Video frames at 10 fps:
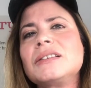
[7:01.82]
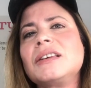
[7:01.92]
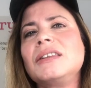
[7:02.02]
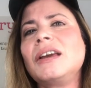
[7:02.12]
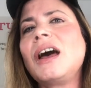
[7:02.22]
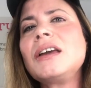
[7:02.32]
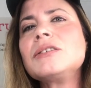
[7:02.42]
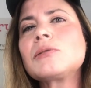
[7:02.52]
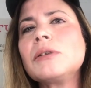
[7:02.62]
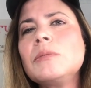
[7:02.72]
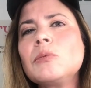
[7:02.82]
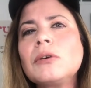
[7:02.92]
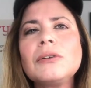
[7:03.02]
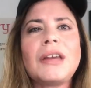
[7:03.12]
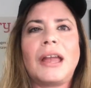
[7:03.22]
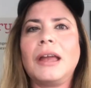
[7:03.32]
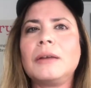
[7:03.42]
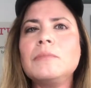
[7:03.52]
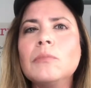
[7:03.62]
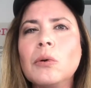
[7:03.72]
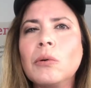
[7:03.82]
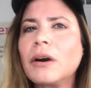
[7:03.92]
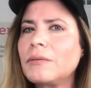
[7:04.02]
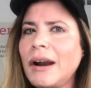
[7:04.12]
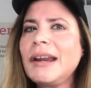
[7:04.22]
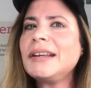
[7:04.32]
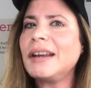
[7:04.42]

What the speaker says: into the ice cream world and more right